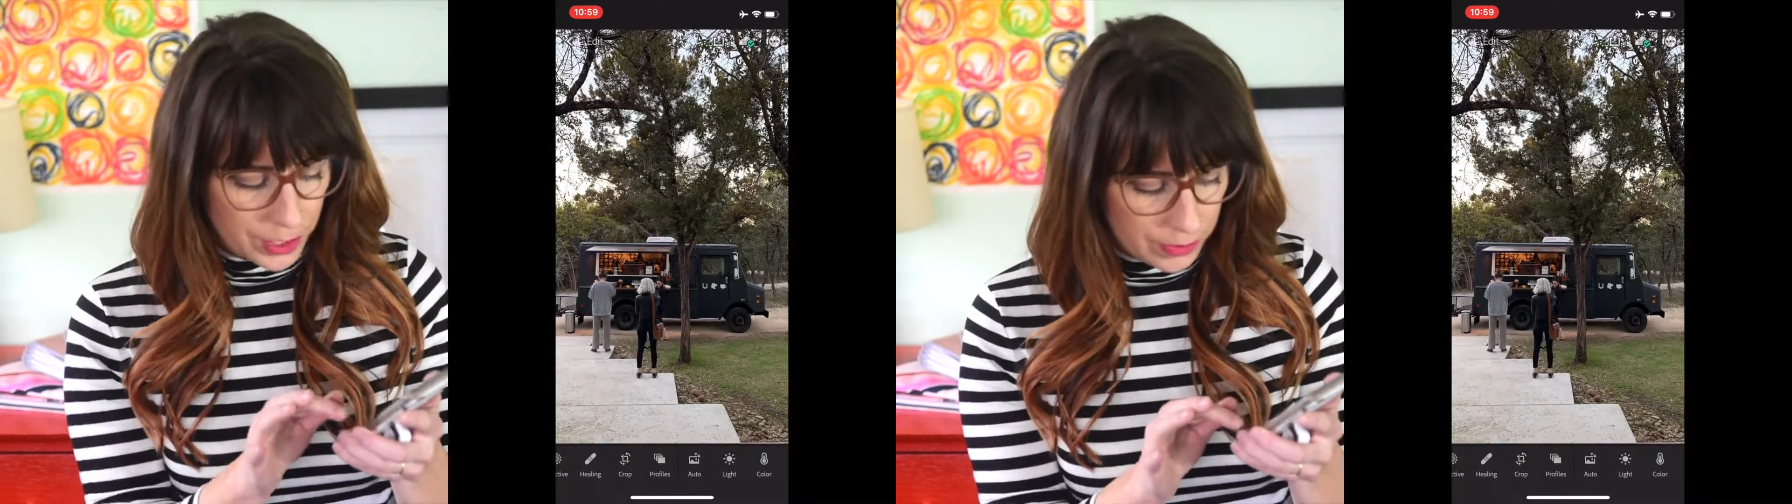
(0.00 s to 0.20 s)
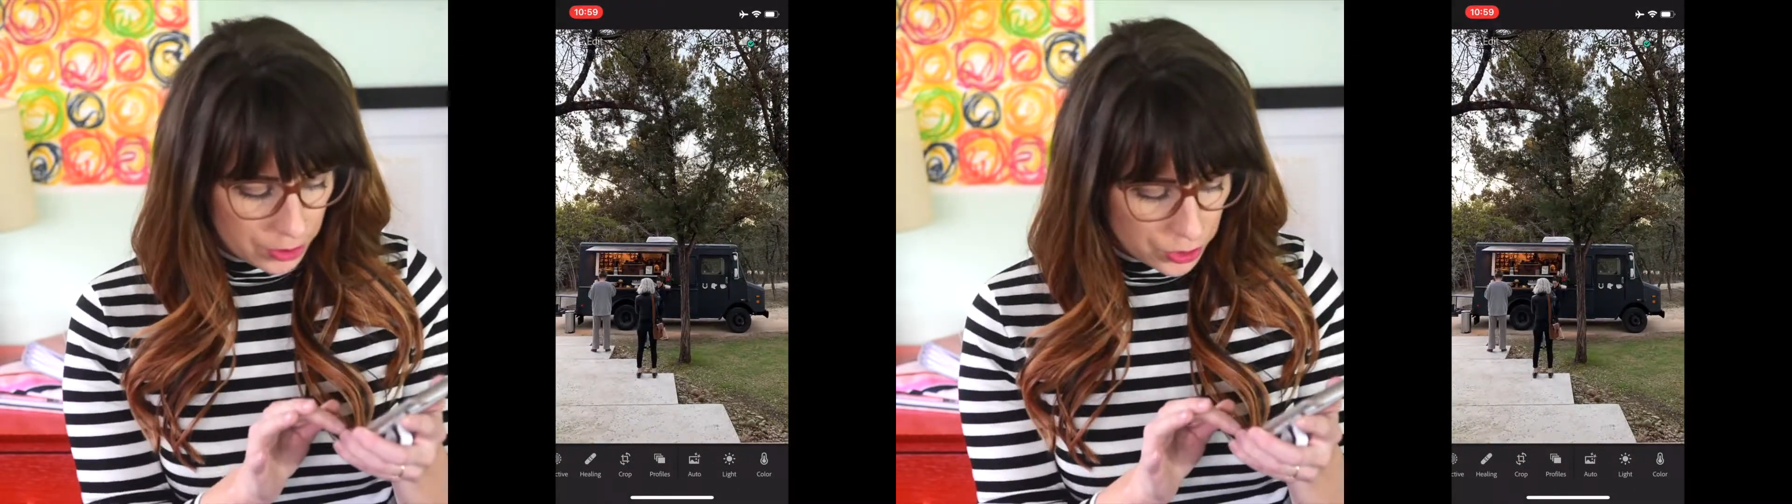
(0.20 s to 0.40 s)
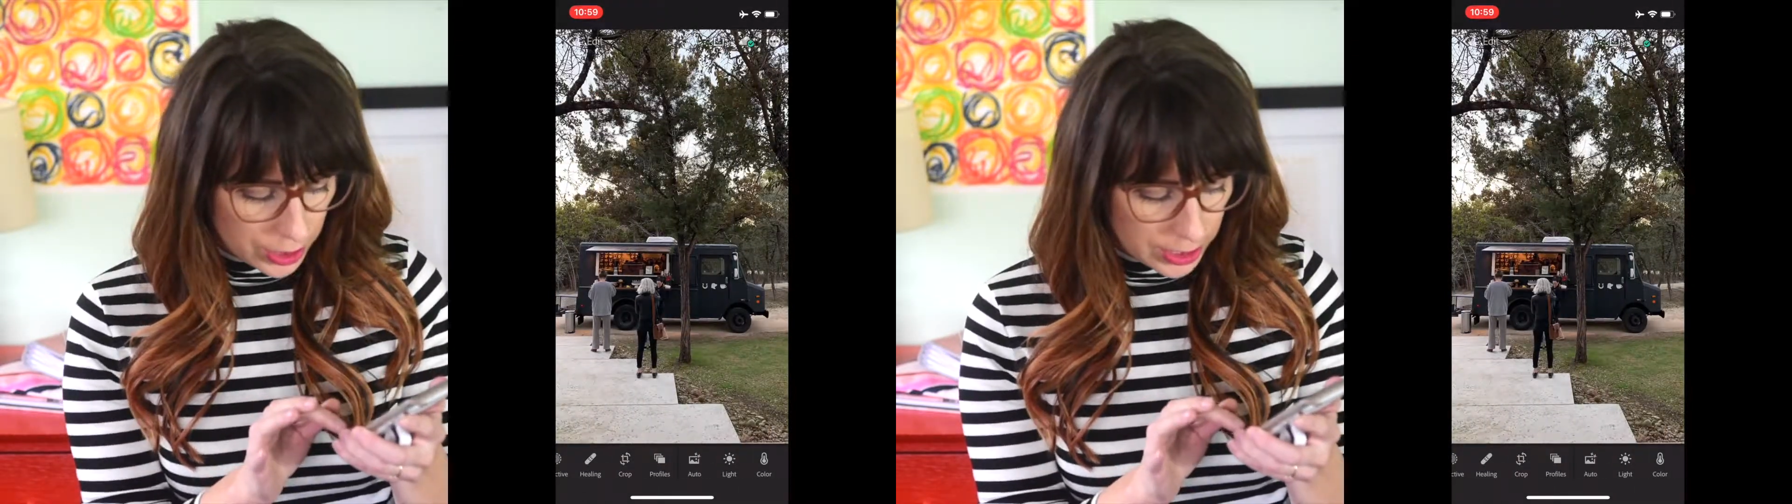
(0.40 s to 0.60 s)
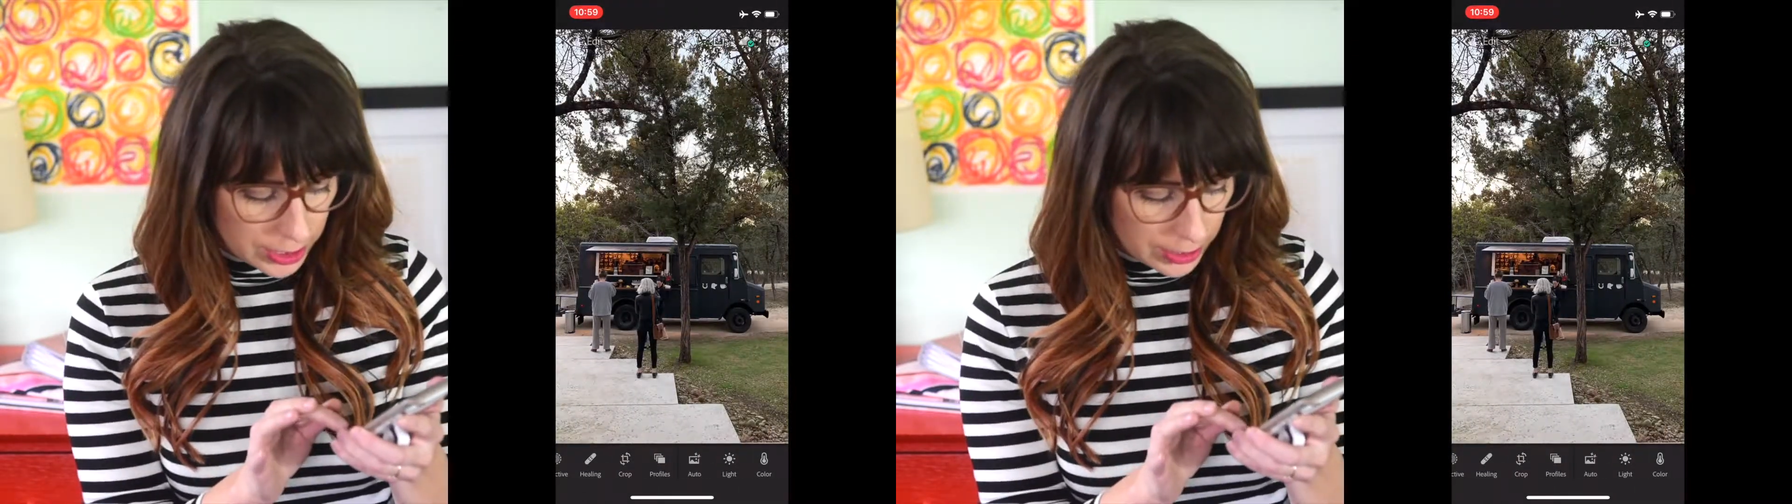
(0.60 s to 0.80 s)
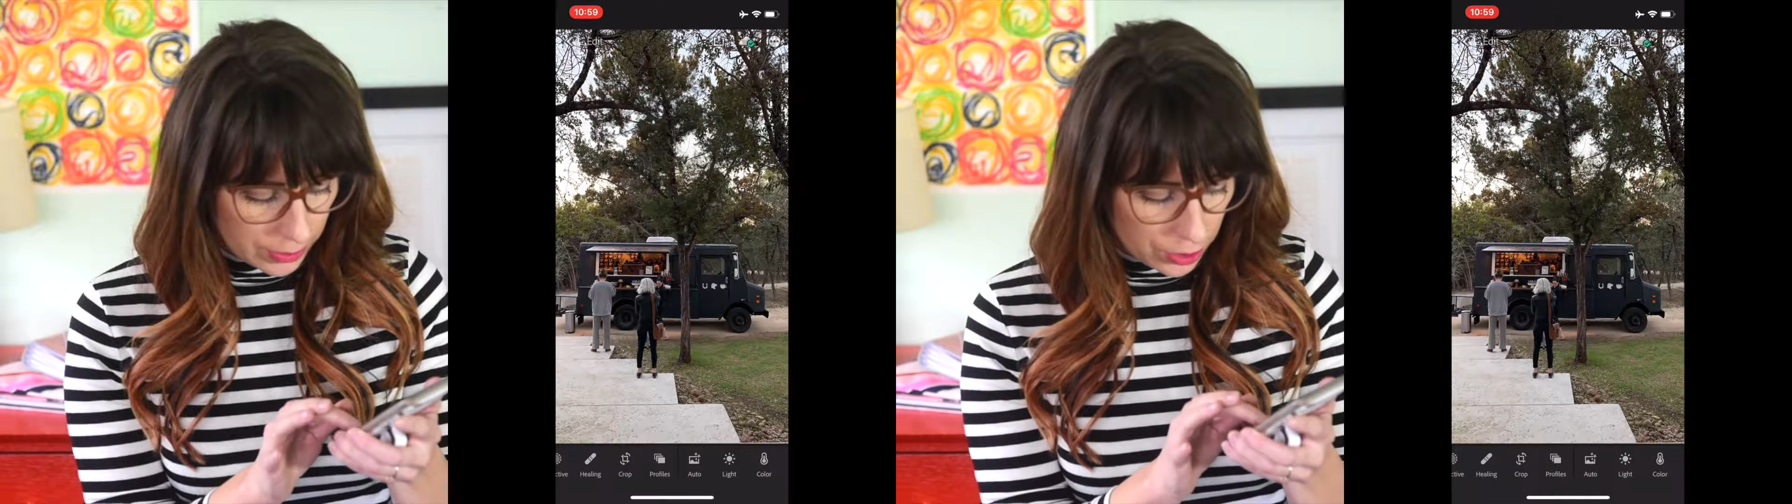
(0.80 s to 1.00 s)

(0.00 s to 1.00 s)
in the trees and in the